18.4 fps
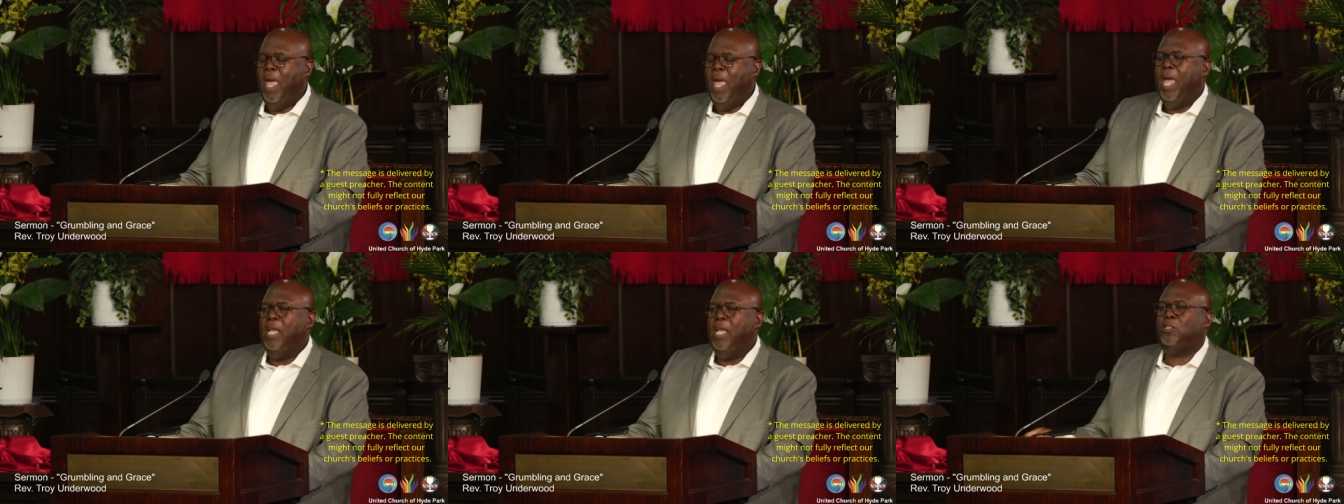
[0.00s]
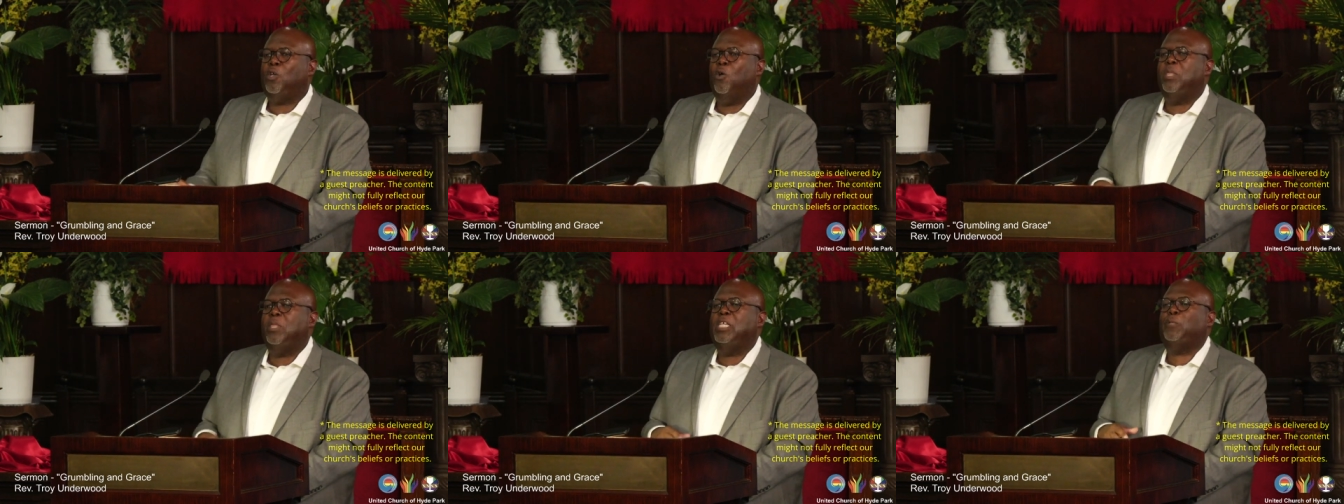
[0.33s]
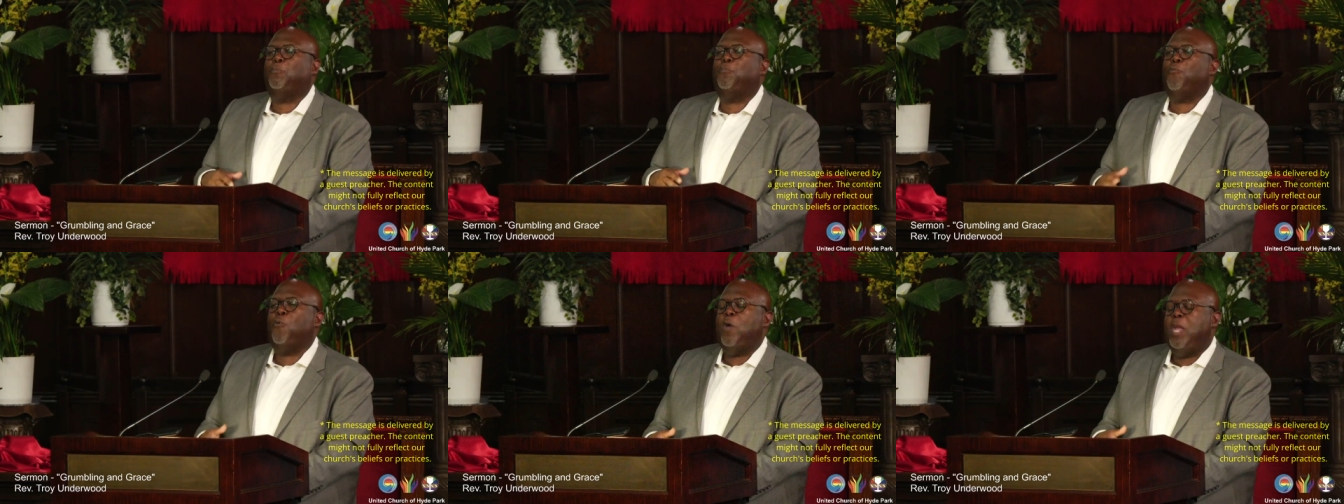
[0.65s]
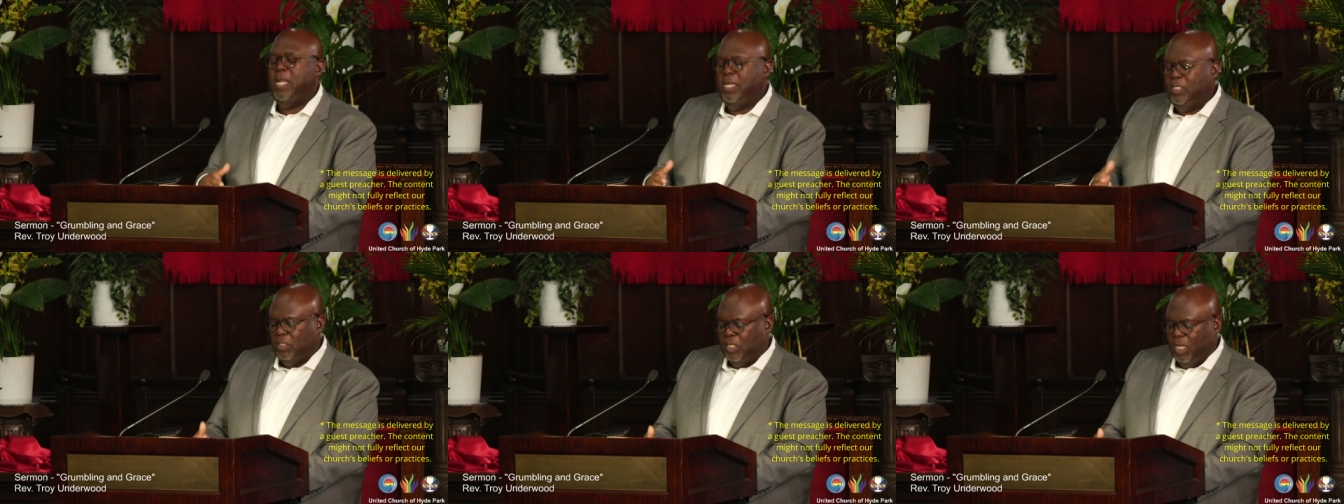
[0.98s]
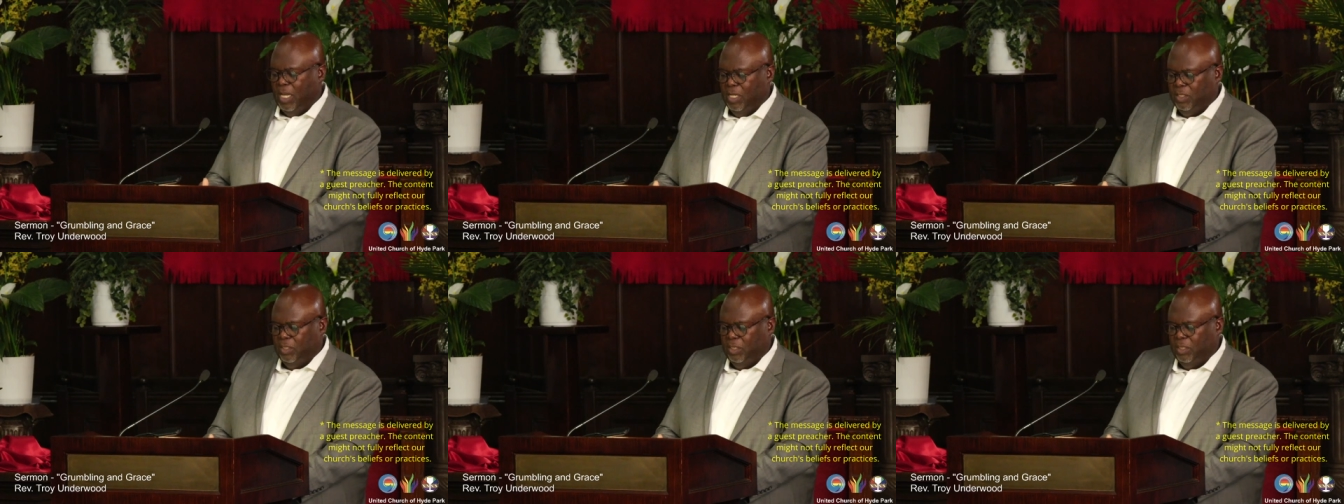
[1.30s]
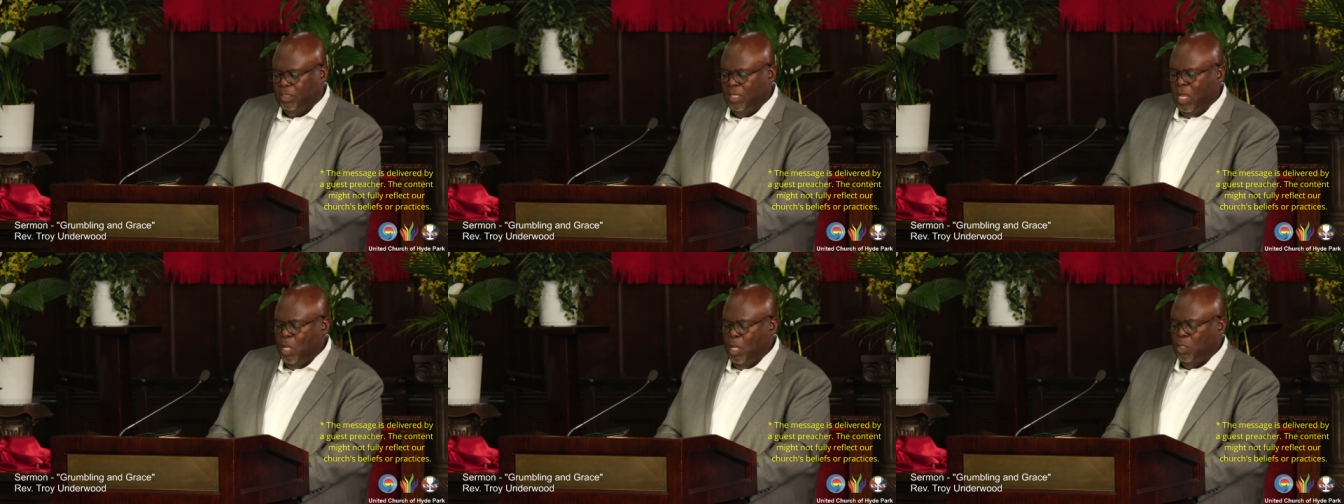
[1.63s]
And so this brings
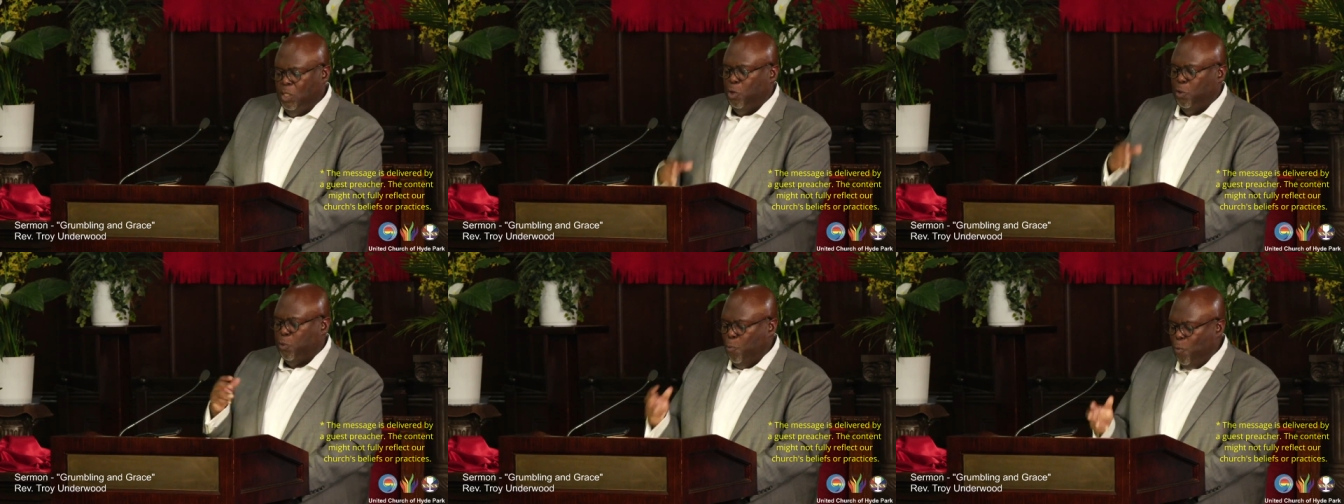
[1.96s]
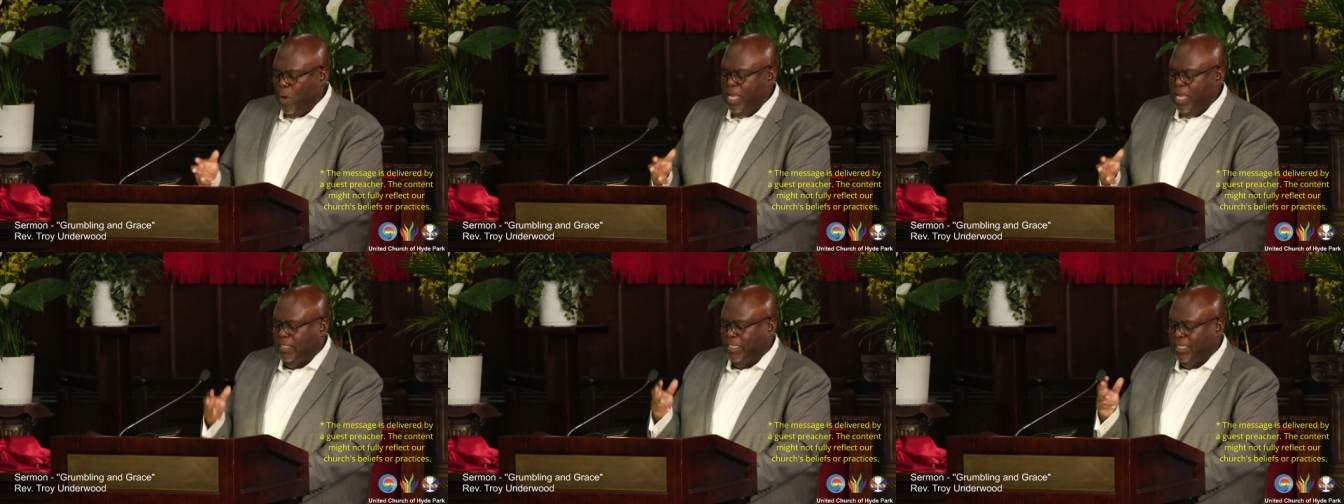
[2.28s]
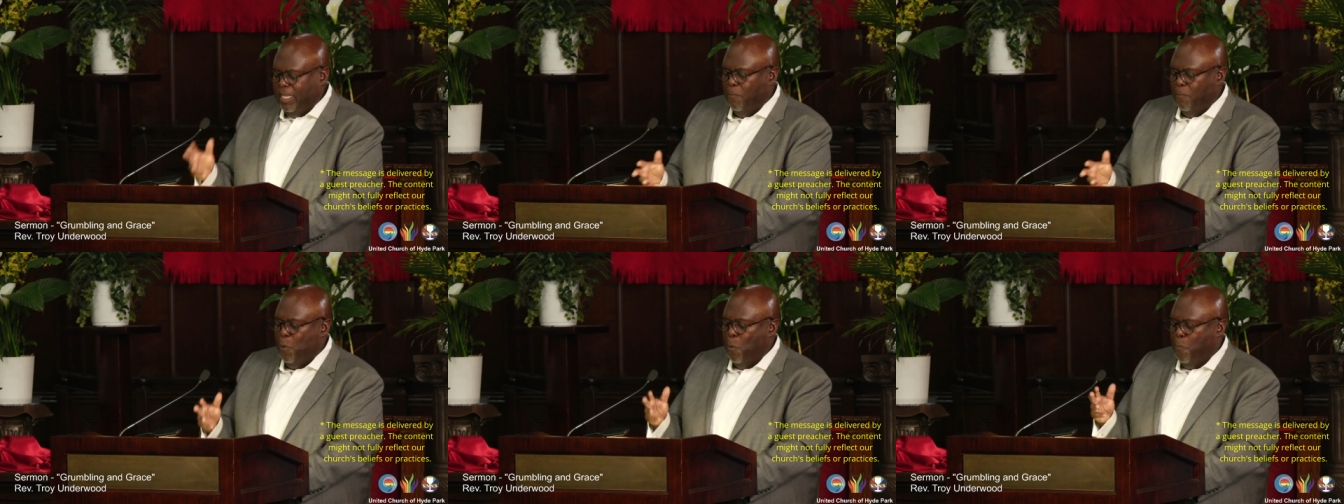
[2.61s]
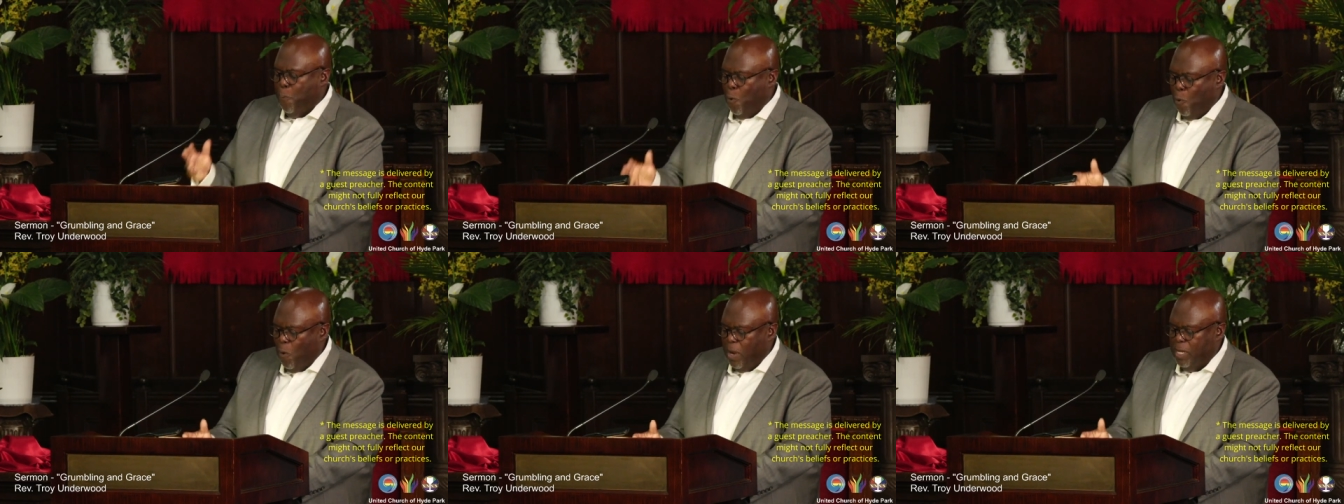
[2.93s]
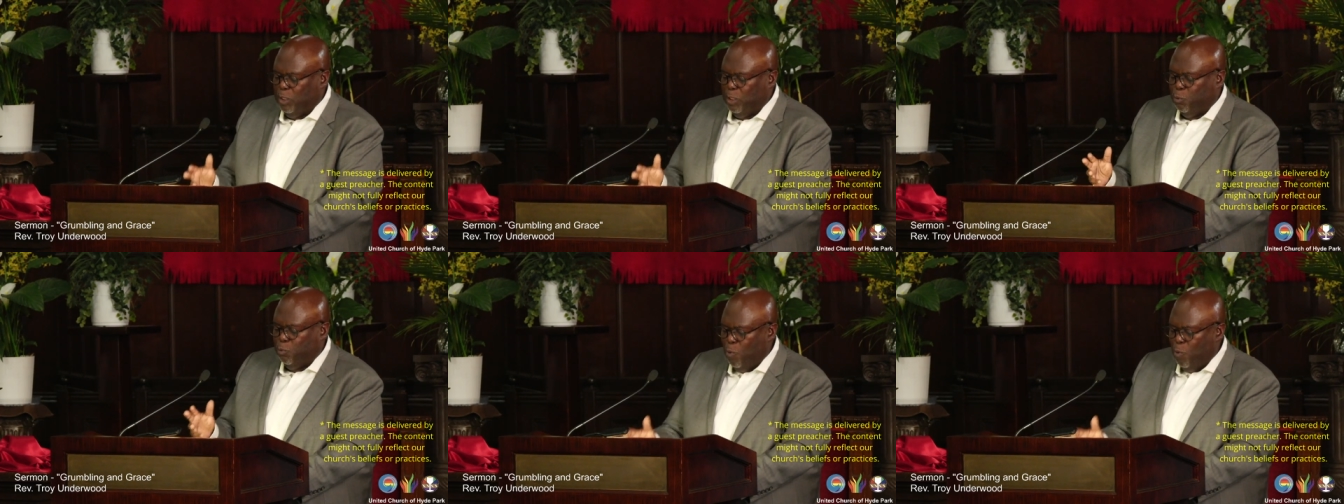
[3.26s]
us to three simple points